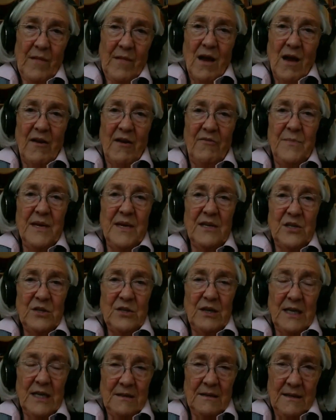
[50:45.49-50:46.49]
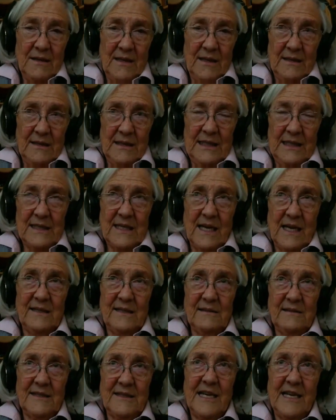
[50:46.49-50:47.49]
of me doing these
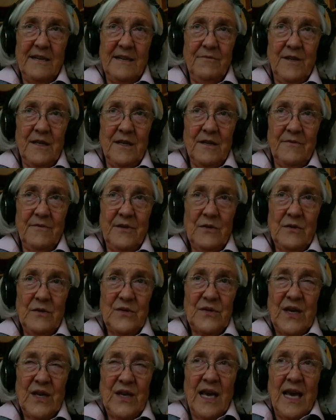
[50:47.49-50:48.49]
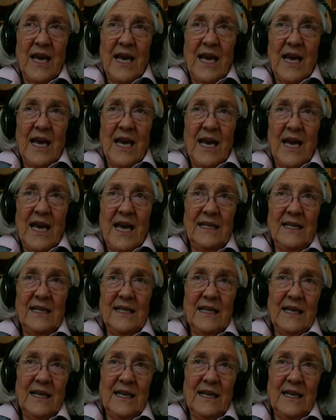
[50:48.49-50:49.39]
consultative interviews. And